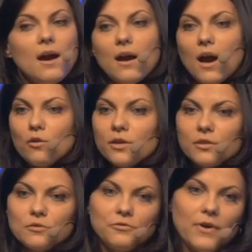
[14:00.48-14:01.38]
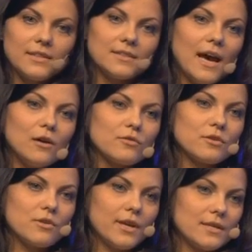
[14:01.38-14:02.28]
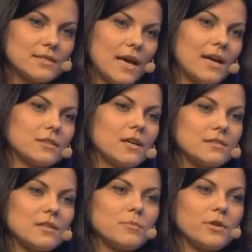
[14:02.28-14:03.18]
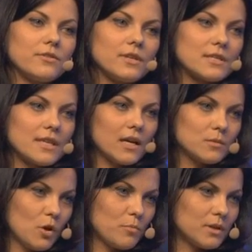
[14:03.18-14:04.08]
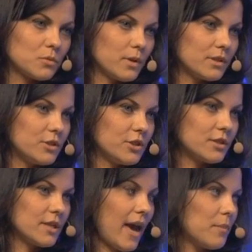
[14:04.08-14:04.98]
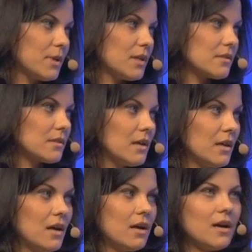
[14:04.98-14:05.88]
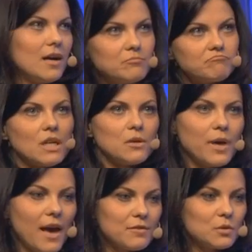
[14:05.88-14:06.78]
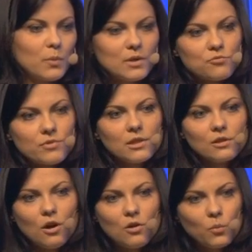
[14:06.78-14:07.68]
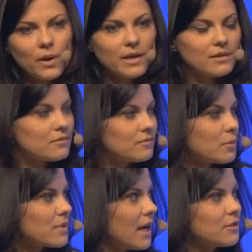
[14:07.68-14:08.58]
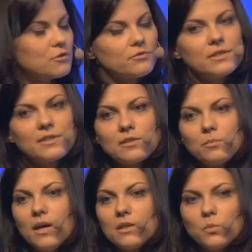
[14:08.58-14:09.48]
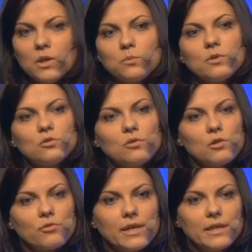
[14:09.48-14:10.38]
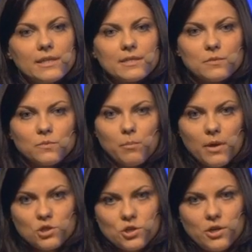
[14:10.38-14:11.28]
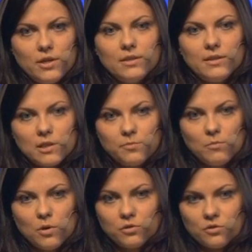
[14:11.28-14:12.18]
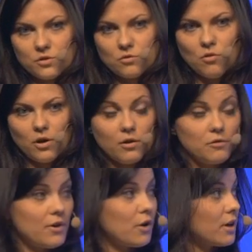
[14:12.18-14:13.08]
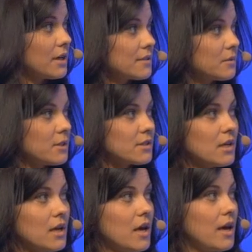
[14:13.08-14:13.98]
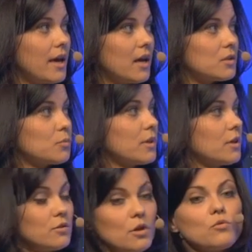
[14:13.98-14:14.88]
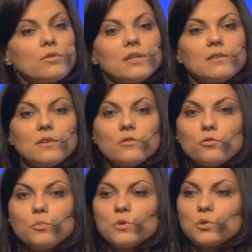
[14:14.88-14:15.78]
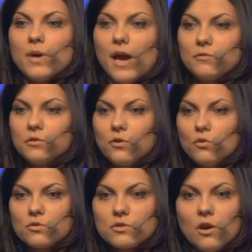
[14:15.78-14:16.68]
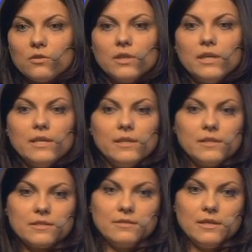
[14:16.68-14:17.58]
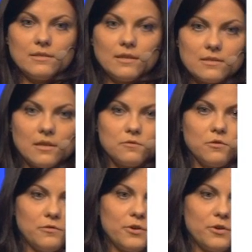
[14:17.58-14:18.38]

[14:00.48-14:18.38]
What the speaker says: How can you find out the exact customer and the exact moment when she's happiest? We haven't went really long way with that on Vinted, but what we do already is we measure net promoter score of our customers, and we know that the group which we have to focus on is the successful